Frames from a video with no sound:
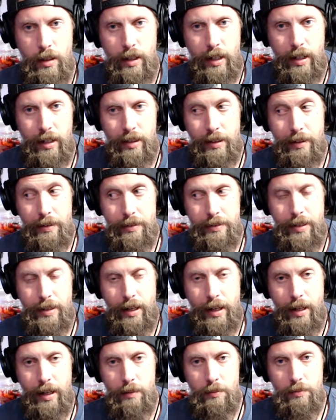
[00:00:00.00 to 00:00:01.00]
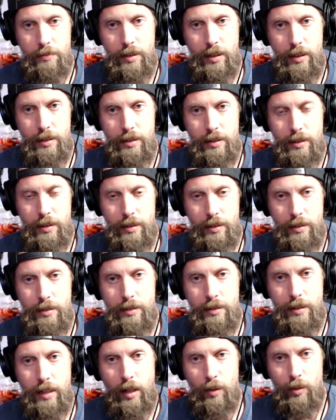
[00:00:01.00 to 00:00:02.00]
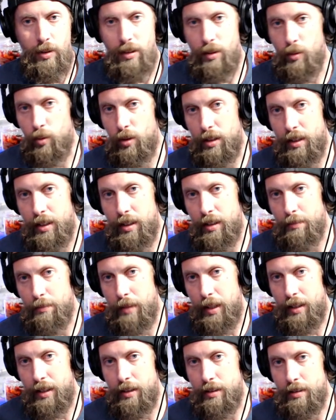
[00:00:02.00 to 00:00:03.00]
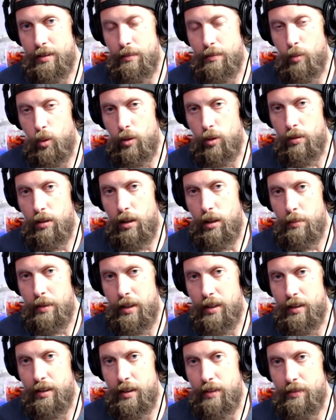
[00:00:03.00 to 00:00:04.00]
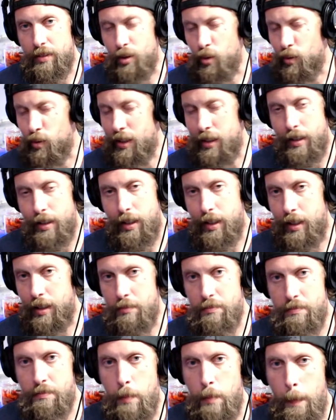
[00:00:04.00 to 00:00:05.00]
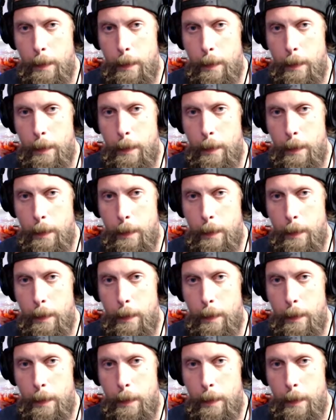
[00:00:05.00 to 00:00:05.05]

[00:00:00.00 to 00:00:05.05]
at a later time because I really want to get back into the Mortal Kombat 11. Great game.